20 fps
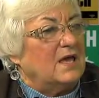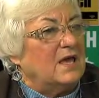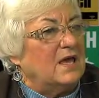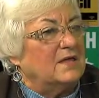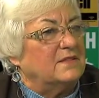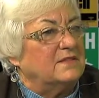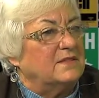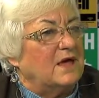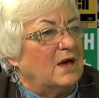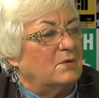
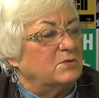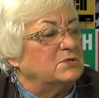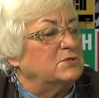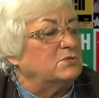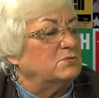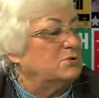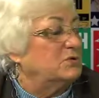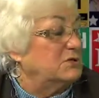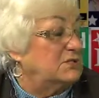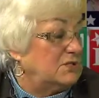And that was a
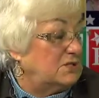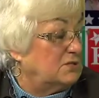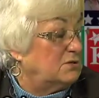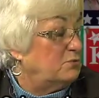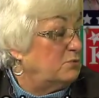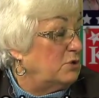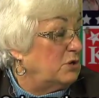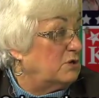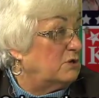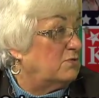real deal
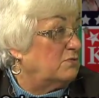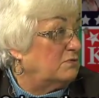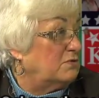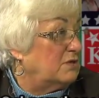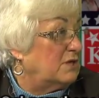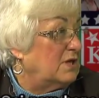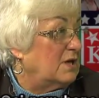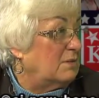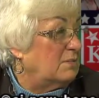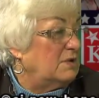breaker for
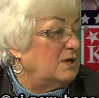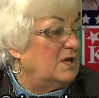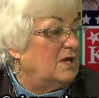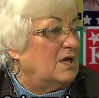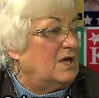them.